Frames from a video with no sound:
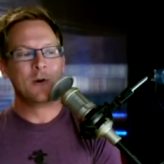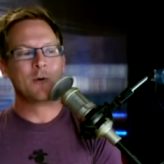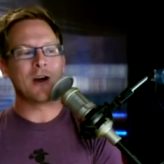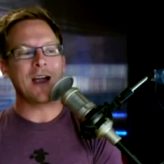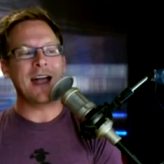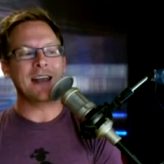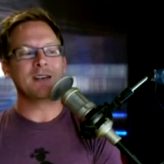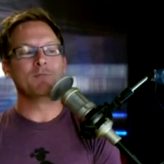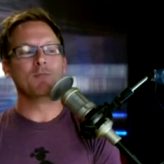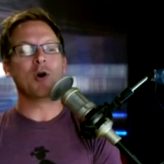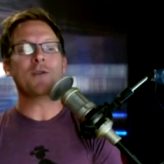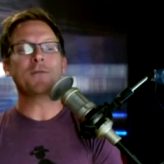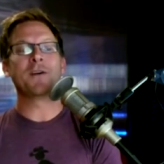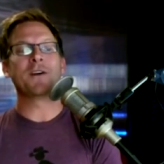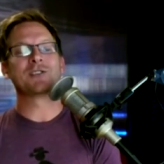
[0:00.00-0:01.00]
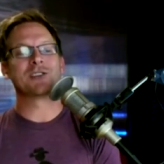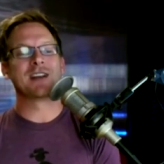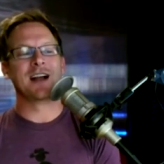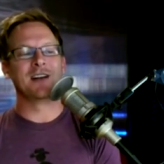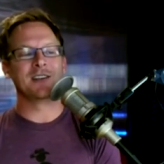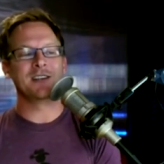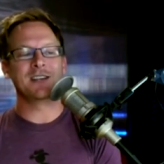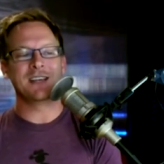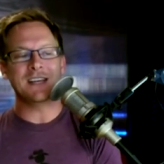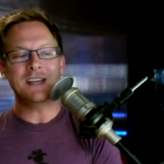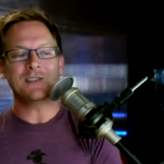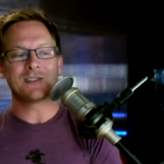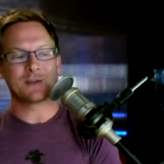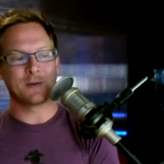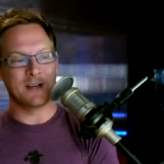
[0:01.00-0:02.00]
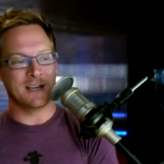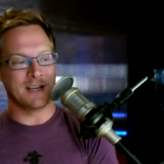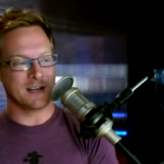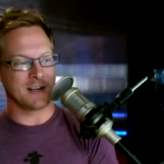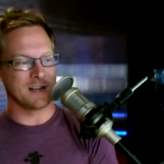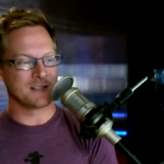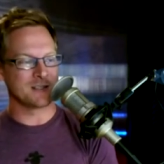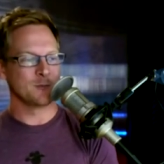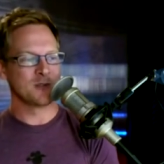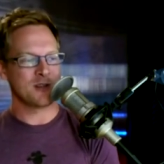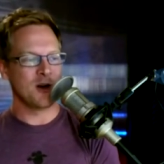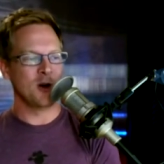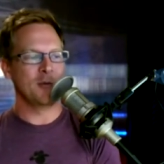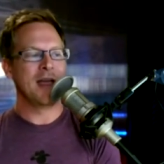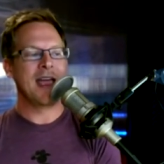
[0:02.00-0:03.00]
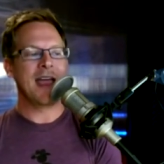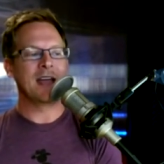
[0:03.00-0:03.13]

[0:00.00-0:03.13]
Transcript: We're adding more functionality to each screen in a customer's home